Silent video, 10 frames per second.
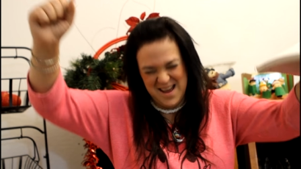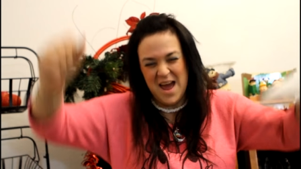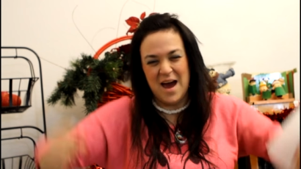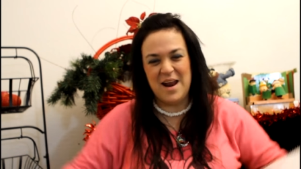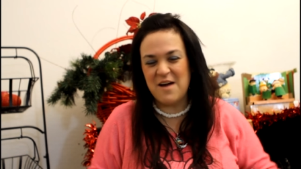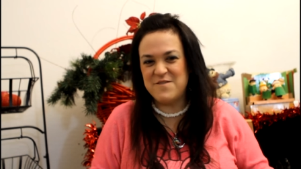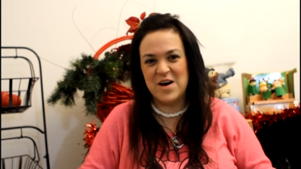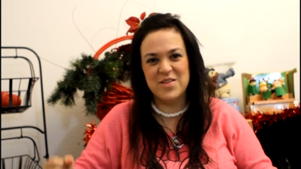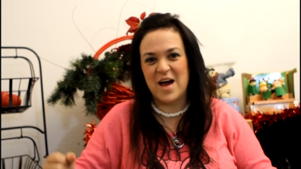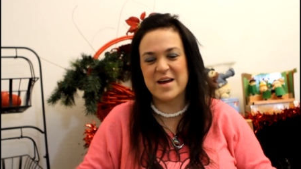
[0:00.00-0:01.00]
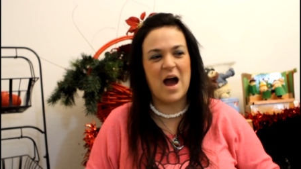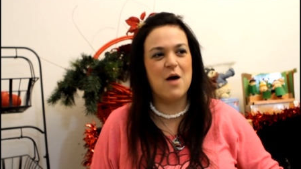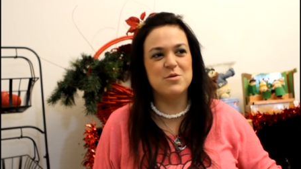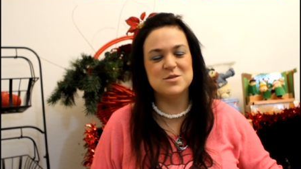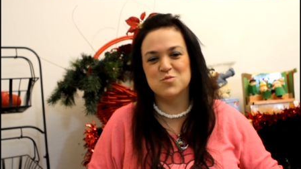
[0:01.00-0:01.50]
And I felt like
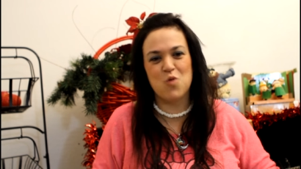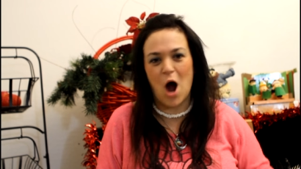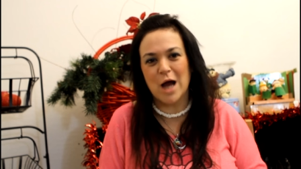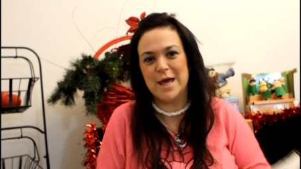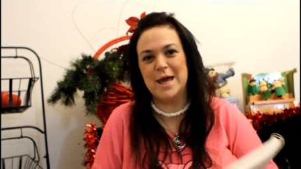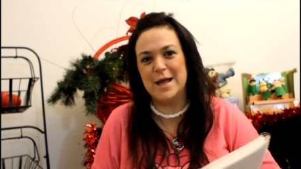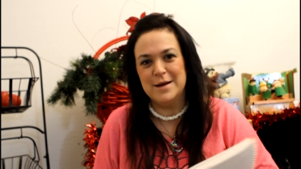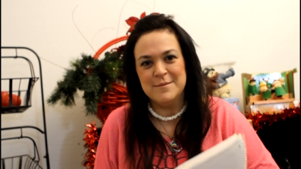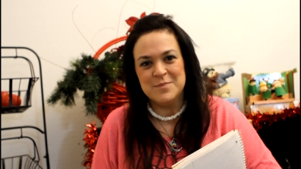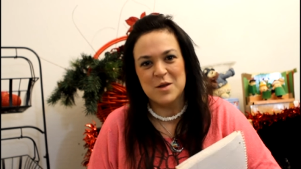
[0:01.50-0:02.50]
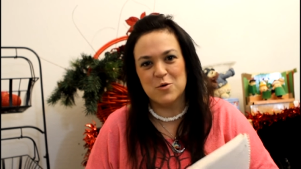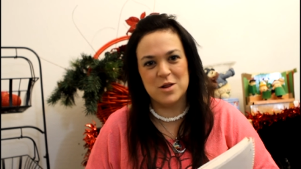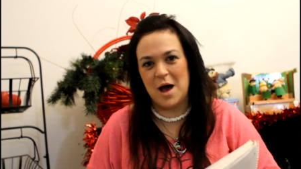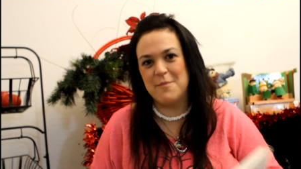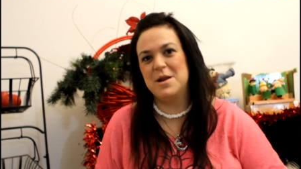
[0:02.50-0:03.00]
I was Rocky
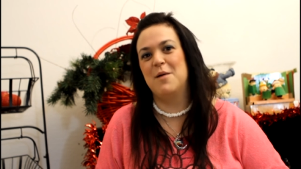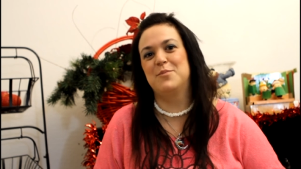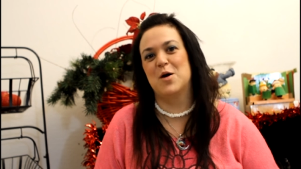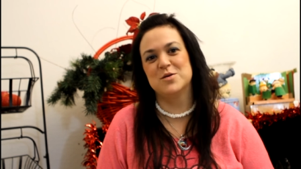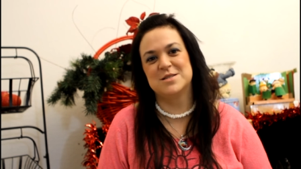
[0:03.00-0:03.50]
climbing up those